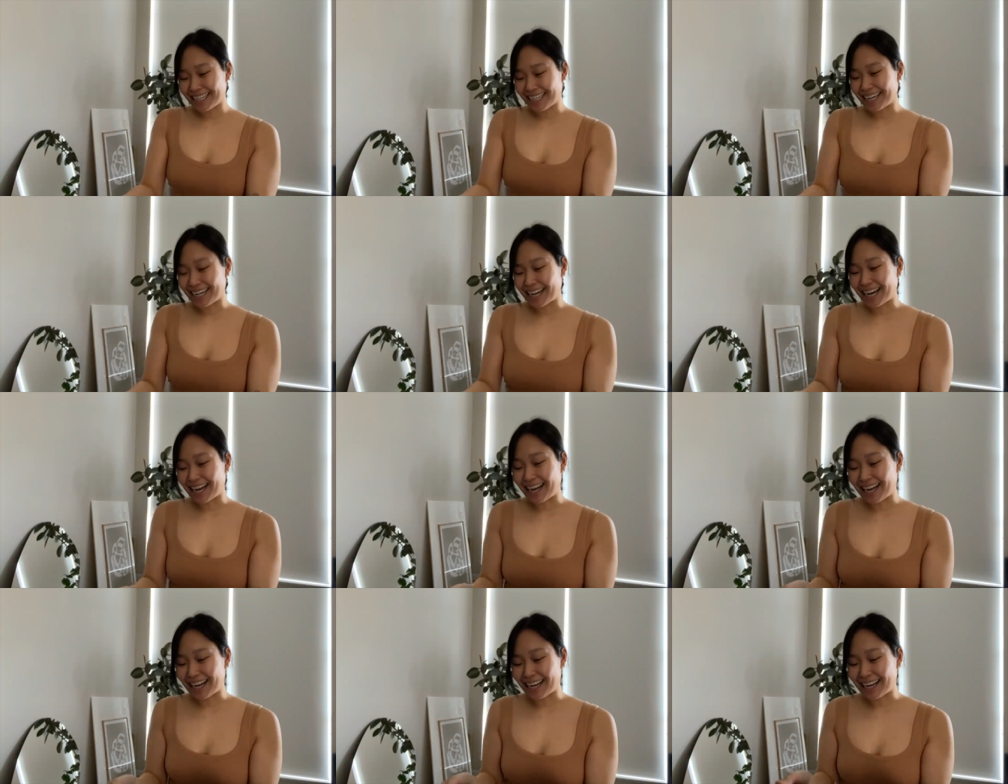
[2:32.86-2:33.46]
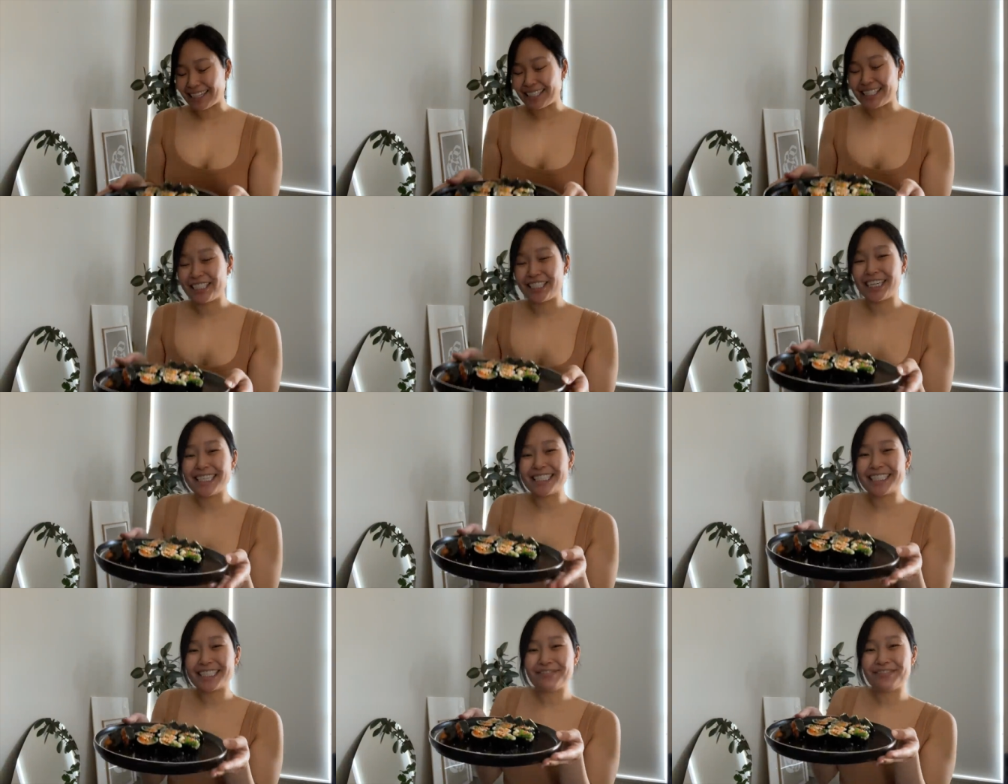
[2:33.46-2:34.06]
I
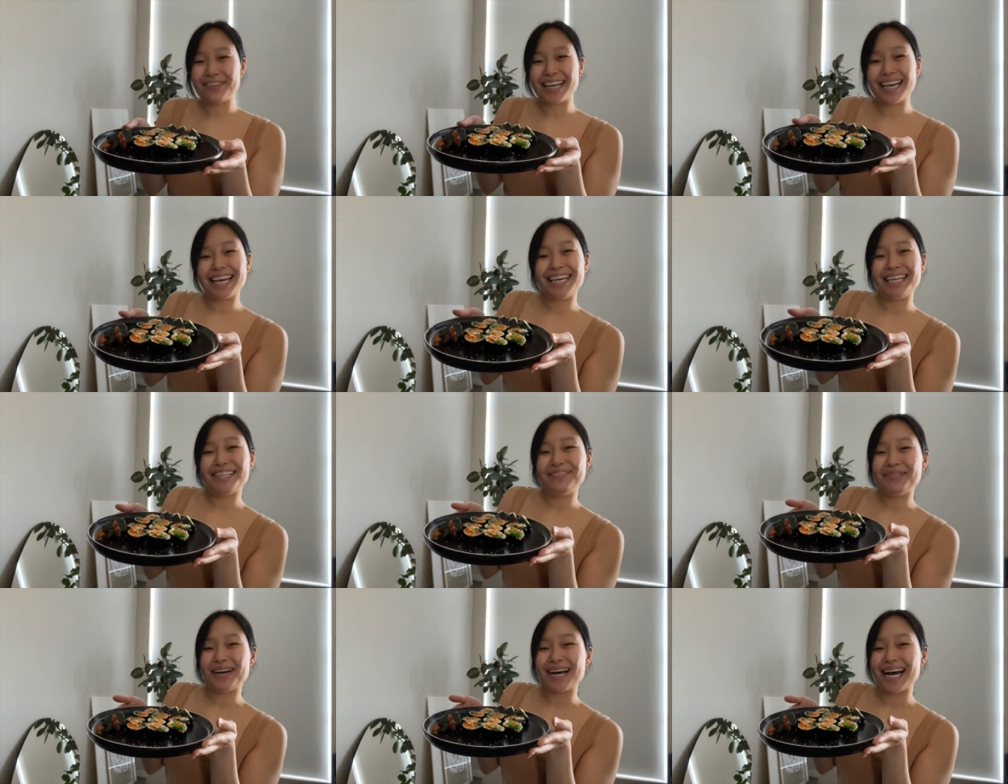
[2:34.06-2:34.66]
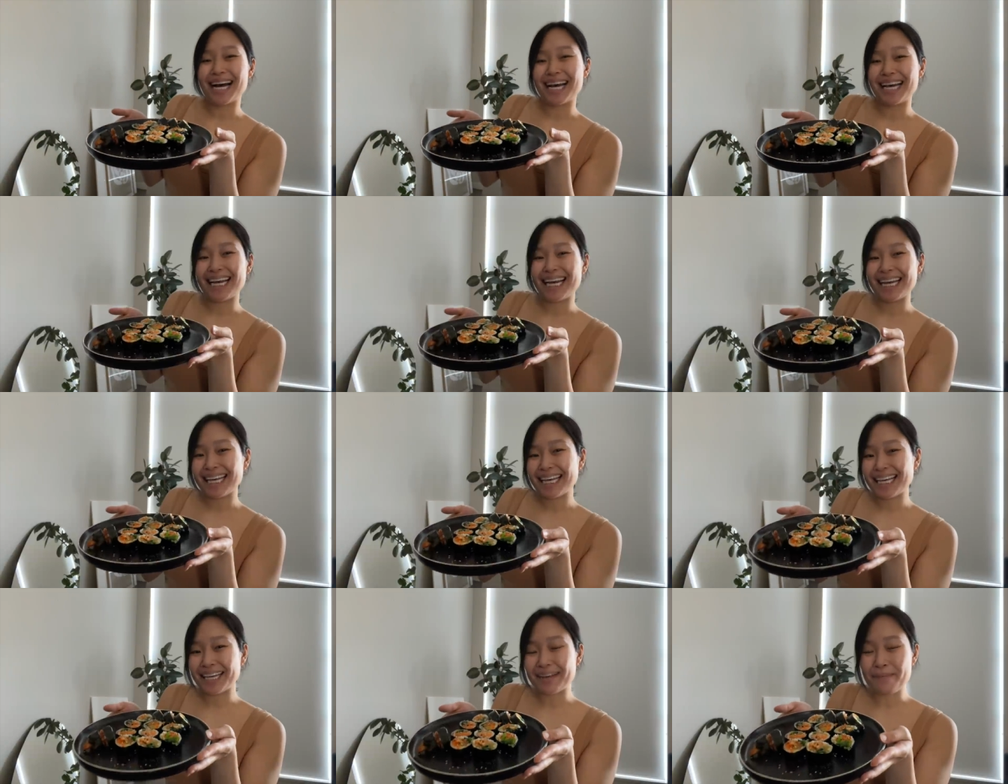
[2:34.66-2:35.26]
just made
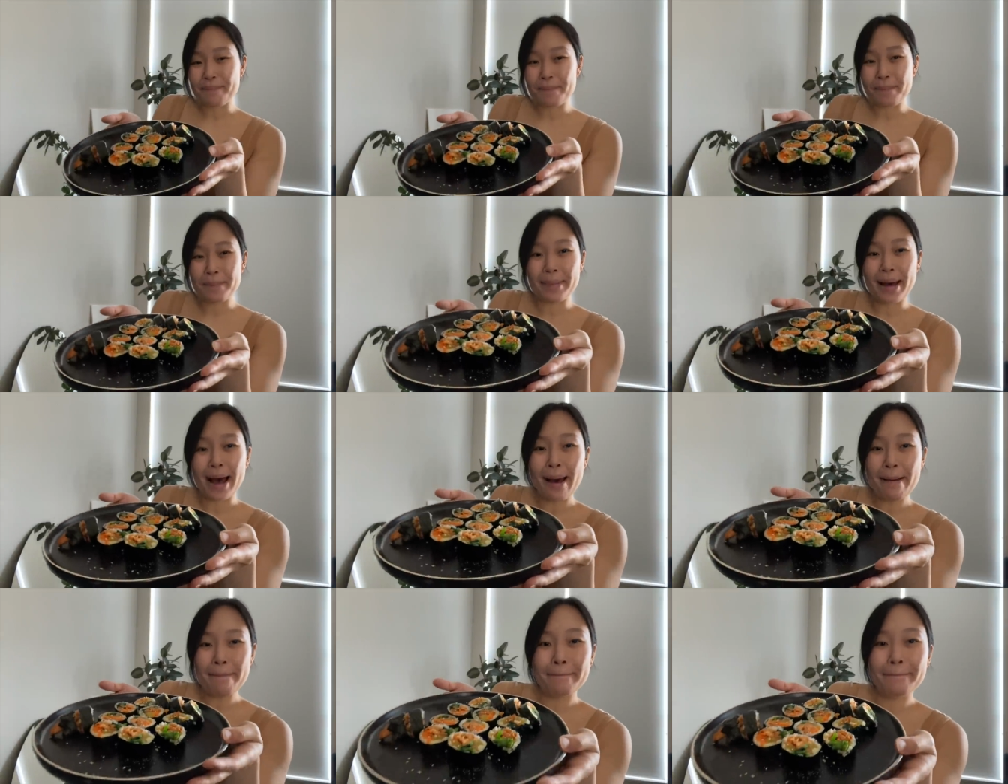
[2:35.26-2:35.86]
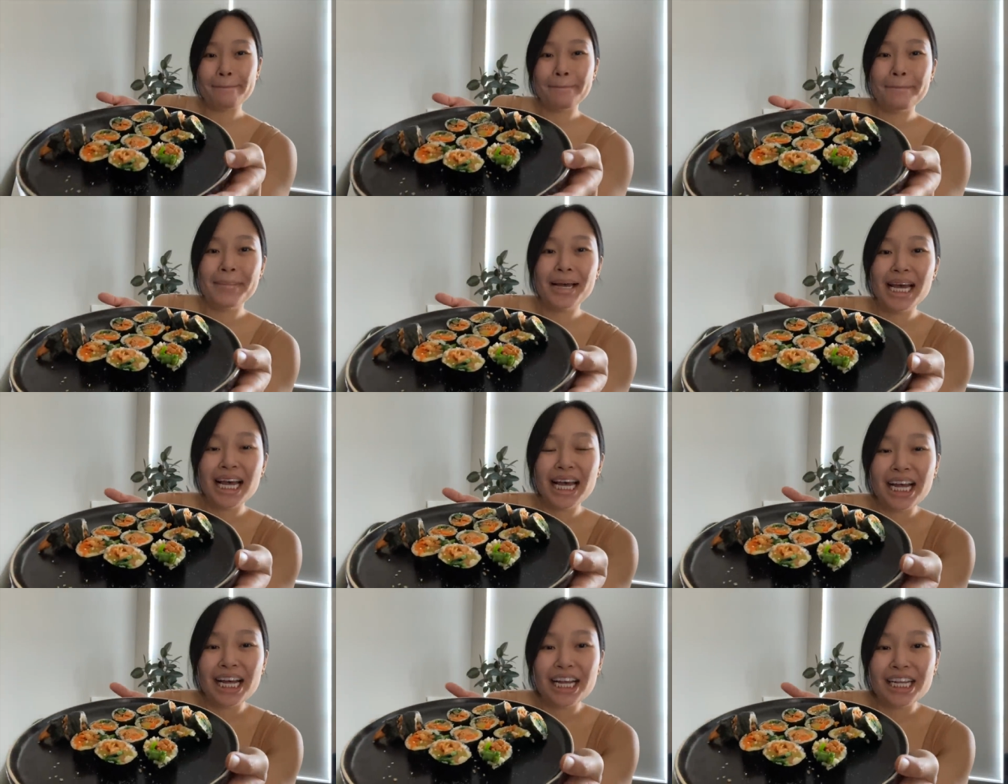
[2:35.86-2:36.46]
my kimbap.
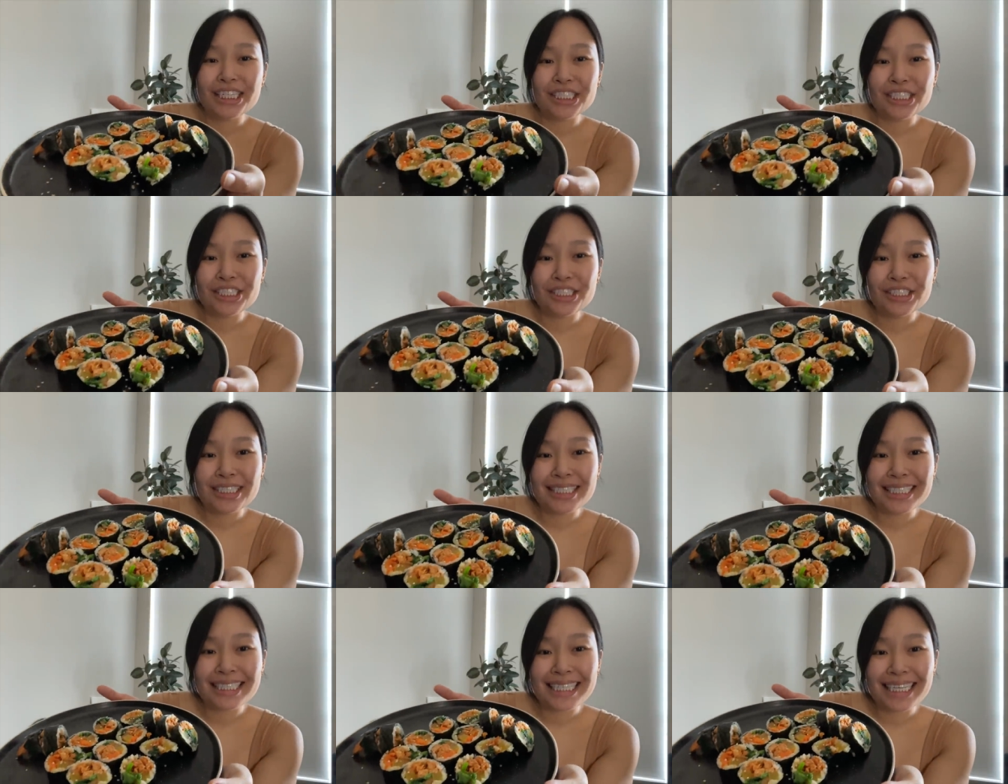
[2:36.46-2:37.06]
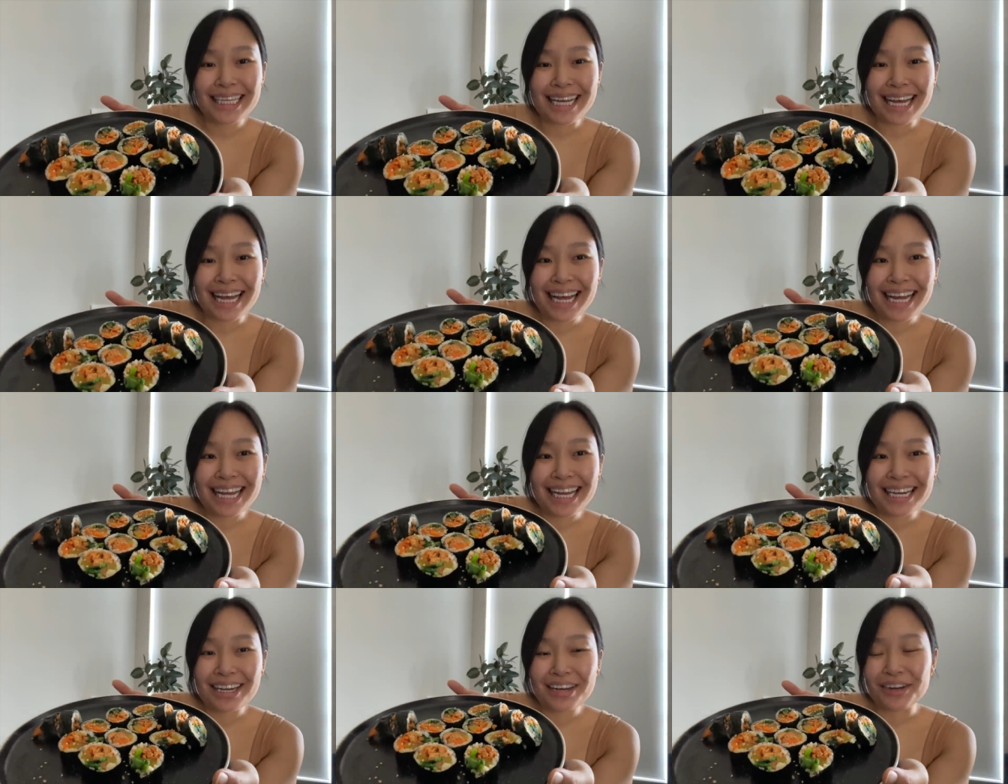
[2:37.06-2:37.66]
Do you see
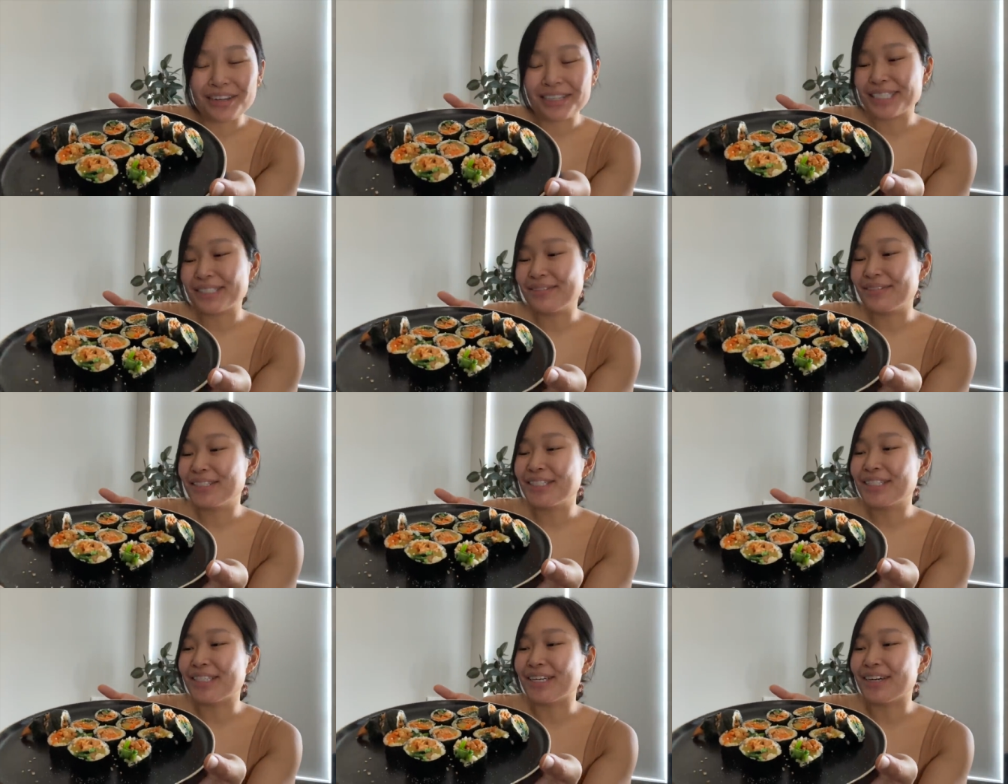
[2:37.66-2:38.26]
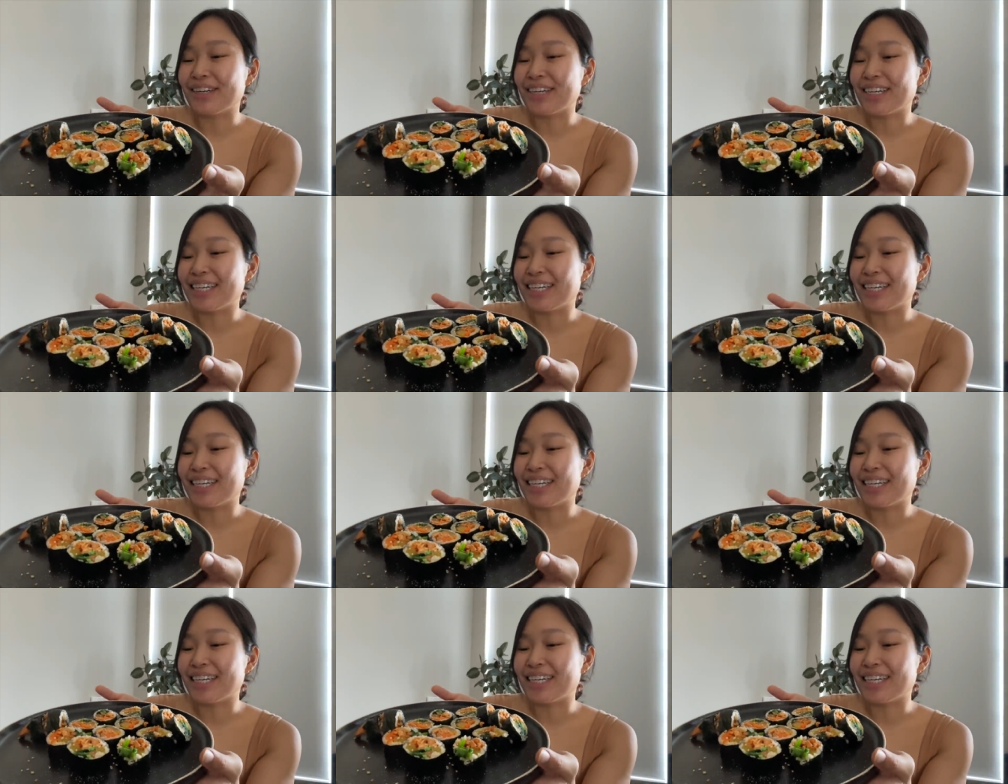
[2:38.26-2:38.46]
it? Oh, it smells so good.